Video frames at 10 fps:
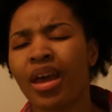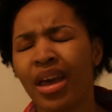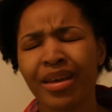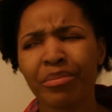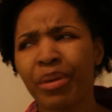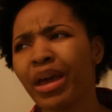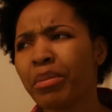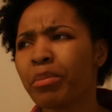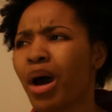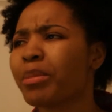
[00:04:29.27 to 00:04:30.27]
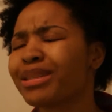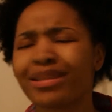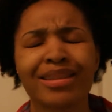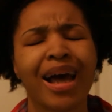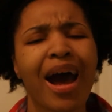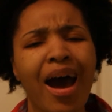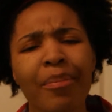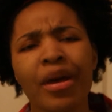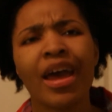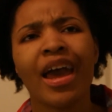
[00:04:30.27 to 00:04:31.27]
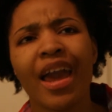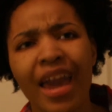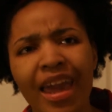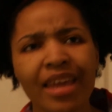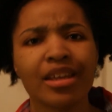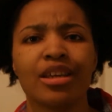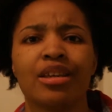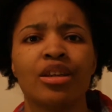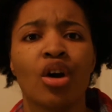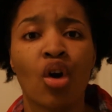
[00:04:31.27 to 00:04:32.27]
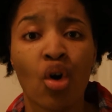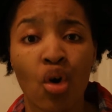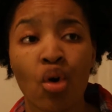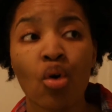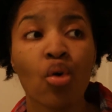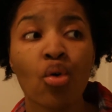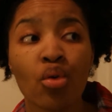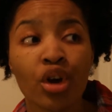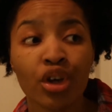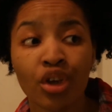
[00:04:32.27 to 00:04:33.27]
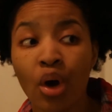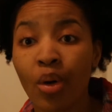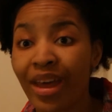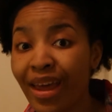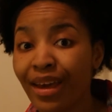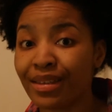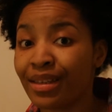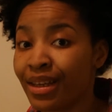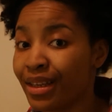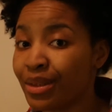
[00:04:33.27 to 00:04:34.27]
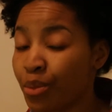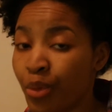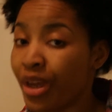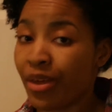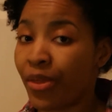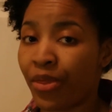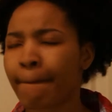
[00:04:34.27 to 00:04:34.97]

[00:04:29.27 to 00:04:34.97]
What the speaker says: And baby mama, stop hating who your ex is with.